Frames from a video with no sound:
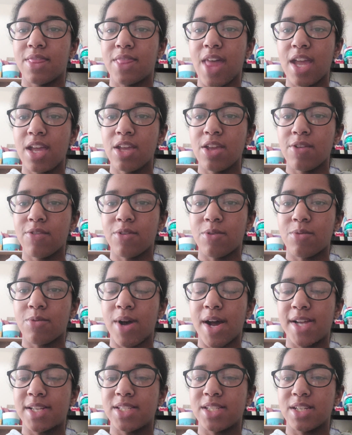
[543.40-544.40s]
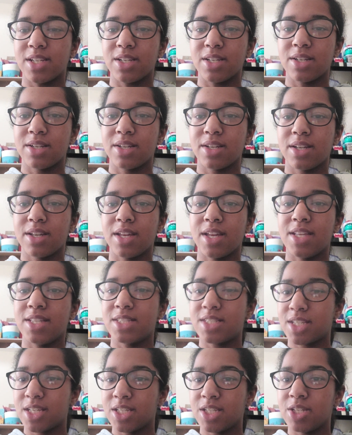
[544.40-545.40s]
Thank you for watching, and
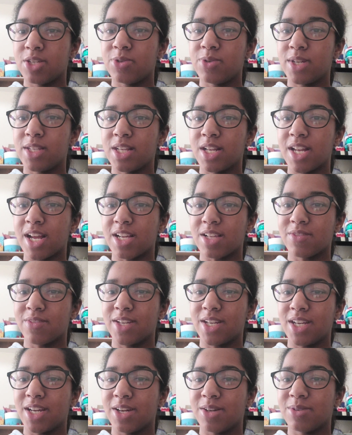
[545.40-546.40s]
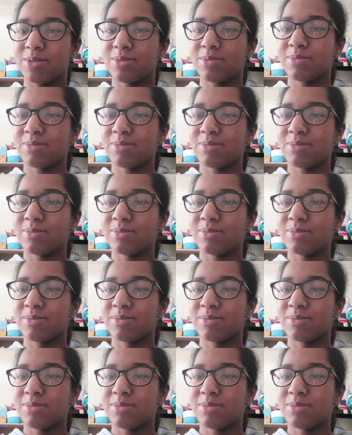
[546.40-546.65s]
see you in the next video.